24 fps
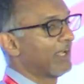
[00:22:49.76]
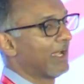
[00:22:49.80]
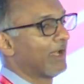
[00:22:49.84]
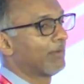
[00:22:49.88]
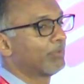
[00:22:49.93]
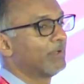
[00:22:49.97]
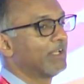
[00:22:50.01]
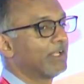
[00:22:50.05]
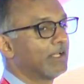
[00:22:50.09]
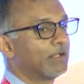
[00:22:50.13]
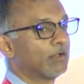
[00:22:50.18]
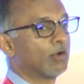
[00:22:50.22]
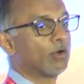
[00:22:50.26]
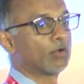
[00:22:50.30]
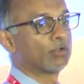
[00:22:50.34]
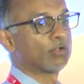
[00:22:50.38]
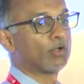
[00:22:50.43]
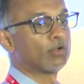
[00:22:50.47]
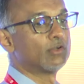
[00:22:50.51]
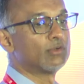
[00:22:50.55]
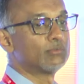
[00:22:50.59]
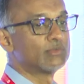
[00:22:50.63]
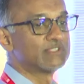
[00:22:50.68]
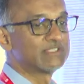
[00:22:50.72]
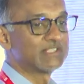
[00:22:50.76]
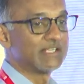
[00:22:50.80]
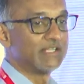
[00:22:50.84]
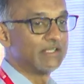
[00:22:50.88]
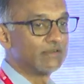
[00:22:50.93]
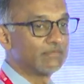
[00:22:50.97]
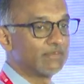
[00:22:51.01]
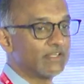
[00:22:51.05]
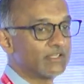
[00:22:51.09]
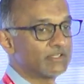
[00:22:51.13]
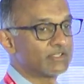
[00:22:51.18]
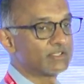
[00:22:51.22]
happening in autonomous
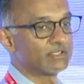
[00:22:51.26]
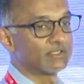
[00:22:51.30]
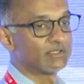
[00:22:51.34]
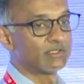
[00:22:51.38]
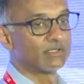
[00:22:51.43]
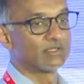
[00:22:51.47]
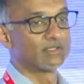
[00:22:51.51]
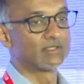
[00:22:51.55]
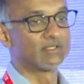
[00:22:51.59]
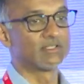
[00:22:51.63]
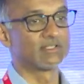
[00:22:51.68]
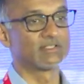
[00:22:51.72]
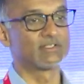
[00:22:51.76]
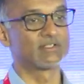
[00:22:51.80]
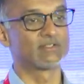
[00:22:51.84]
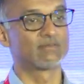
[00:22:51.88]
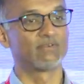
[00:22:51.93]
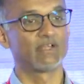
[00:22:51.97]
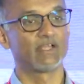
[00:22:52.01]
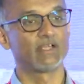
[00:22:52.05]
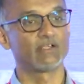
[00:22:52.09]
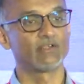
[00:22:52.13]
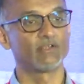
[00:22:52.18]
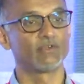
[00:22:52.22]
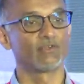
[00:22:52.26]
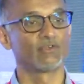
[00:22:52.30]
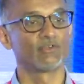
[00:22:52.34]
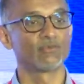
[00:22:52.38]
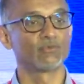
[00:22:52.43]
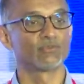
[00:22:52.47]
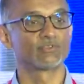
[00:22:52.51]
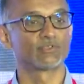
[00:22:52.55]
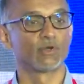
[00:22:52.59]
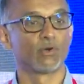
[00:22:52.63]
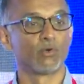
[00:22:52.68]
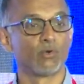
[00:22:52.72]
innovation. This is where you
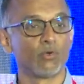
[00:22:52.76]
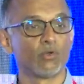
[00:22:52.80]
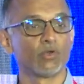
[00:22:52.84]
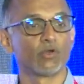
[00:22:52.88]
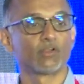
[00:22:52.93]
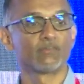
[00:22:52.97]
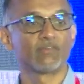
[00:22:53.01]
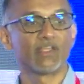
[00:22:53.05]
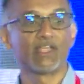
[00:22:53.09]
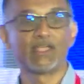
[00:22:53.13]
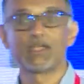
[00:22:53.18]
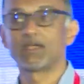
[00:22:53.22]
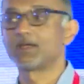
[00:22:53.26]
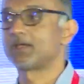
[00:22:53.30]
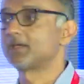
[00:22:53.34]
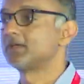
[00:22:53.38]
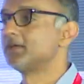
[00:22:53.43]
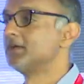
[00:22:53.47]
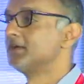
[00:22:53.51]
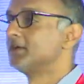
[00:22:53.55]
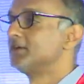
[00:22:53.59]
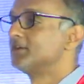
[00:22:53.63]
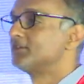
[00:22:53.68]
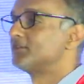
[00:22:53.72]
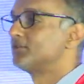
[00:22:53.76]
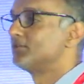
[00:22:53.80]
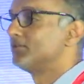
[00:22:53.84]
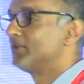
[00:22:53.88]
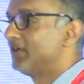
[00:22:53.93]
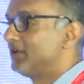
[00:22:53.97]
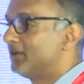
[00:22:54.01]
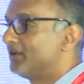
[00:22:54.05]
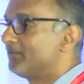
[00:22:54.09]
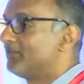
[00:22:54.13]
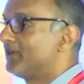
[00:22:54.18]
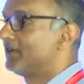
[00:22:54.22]
use a whole lot of AI to
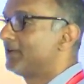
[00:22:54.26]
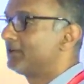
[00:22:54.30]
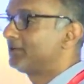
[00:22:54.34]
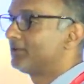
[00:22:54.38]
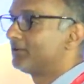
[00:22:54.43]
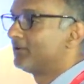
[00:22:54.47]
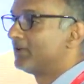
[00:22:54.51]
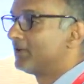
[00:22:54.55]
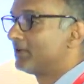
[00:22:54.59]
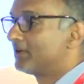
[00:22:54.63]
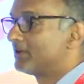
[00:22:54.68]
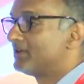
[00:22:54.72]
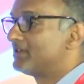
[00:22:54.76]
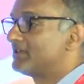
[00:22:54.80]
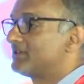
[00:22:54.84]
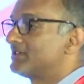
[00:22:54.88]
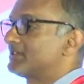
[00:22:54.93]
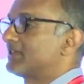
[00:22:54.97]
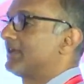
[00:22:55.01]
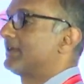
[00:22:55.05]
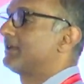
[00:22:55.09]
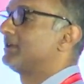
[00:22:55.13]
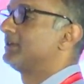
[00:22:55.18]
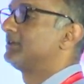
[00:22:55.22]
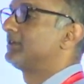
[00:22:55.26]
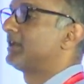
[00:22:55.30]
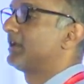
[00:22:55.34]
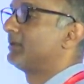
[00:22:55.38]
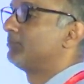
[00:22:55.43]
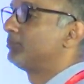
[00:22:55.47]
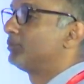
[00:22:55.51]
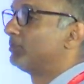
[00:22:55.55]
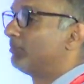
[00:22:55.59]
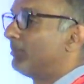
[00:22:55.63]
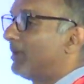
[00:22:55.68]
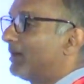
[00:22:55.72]
innovate, to increase the cycle
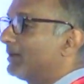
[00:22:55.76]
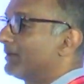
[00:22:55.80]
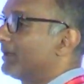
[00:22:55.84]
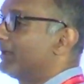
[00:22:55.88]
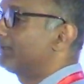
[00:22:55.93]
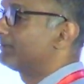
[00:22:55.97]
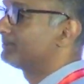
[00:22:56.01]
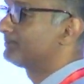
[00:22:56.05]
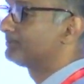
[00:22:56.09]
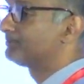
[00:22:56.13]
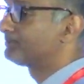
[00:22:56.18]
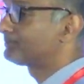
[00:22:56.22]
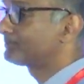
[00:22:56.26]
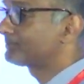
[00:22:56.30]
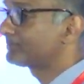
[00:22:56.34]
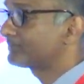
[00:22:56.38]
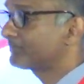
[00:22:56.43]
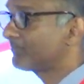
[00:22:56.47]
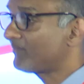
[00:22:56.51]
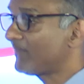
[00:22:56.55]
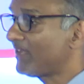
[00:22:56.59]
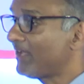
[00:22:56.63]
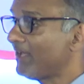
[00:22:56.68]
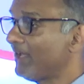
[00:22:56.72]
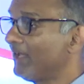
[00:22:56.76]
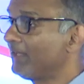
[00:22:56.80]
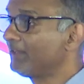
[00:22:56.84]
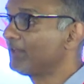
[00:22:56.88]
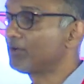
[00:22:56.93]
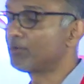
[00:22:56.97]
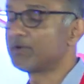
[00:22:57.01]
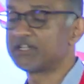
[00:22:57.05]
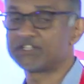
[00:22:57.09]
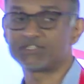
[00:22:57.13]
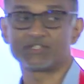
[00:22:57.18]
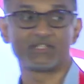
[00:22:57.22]
time to market. And the
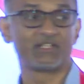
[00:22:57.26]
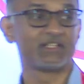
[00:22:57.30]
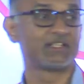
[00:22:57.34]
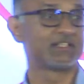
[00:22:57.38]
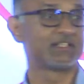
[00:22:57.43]
question